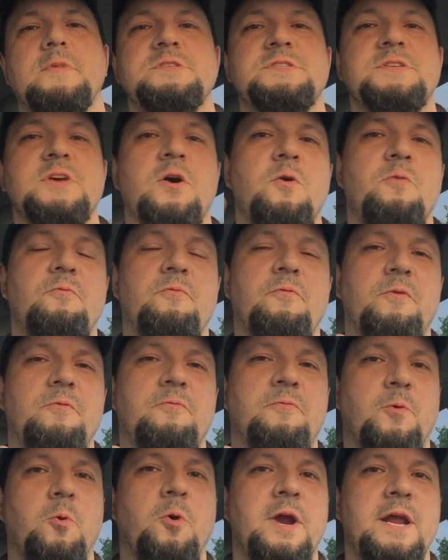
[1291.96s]
So
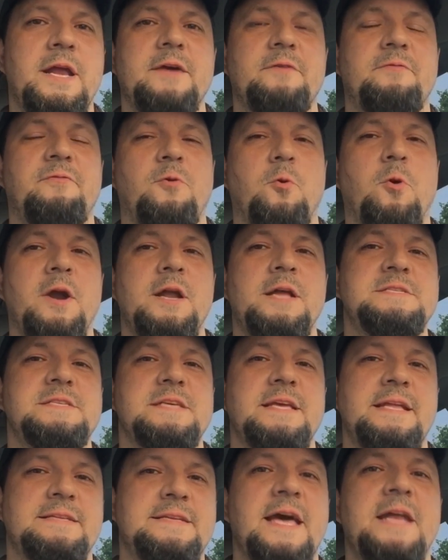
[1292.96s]
for what
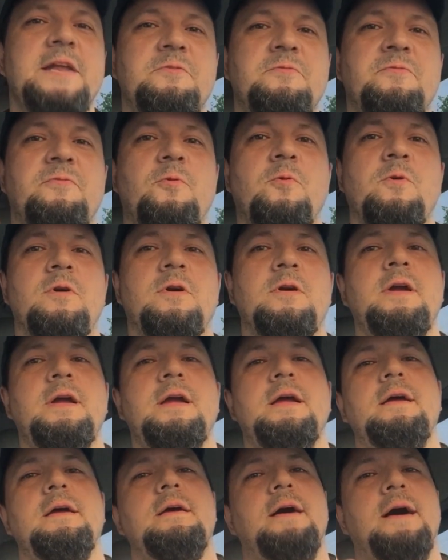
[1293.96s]
it's intended for,
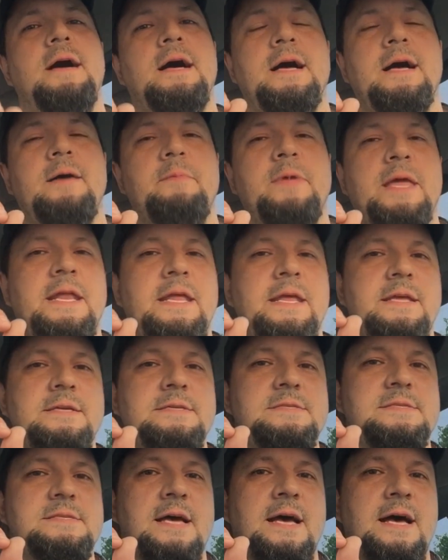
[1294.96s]
it
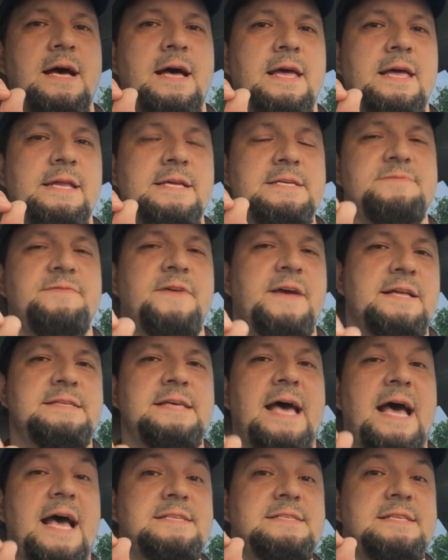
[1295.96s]
is
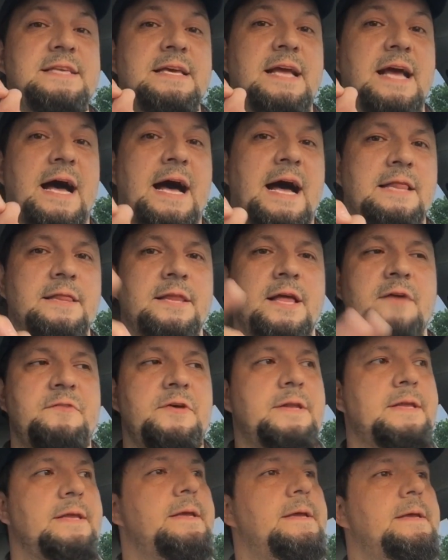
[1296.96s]
fantastic. I
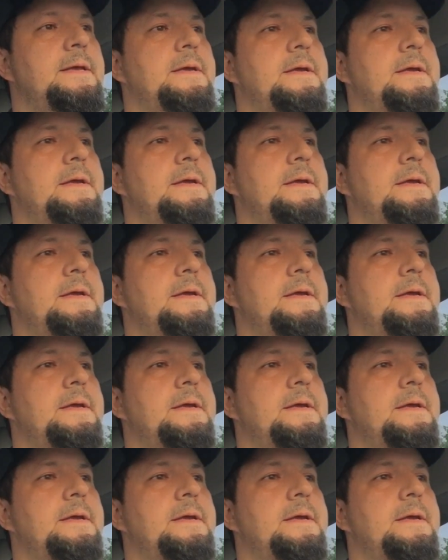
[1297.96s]
love it.